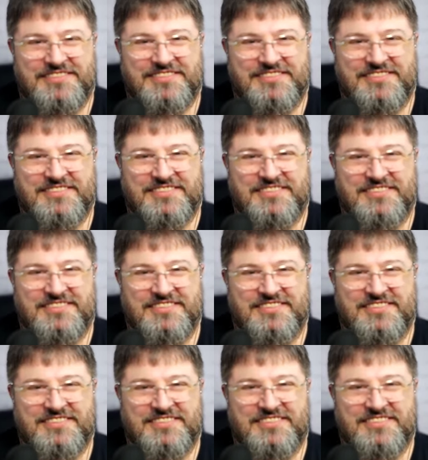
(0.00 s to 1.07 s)

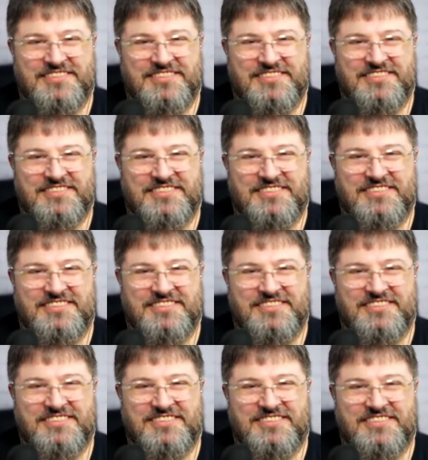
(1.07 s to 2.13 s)

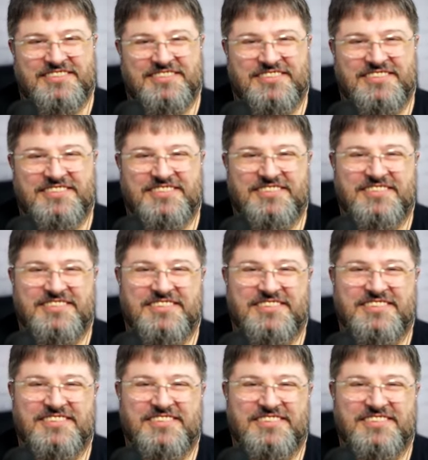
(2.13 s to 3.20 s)

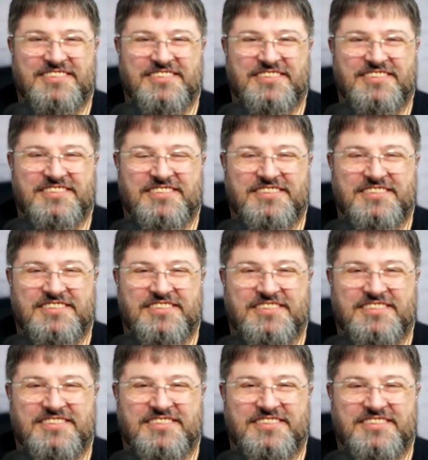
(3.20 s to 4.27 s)

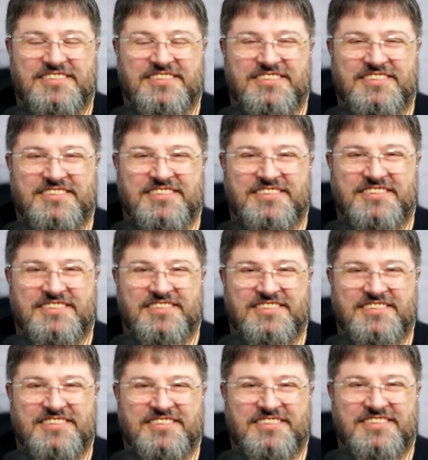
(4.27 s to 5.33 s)

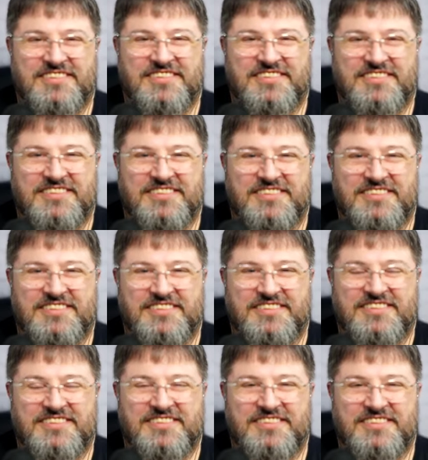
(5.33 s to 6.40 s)

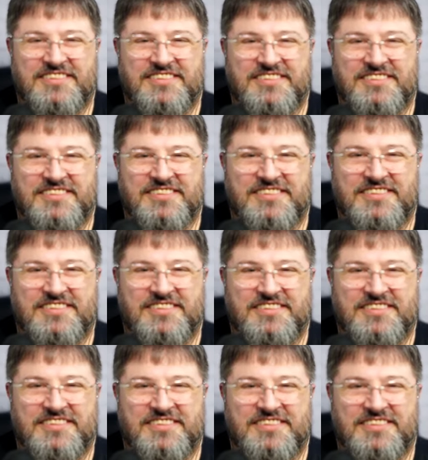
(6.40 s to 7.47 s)

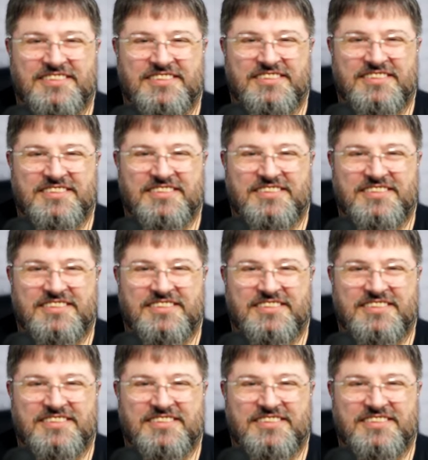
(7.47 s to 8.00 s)
No words are spoken by the person on screen.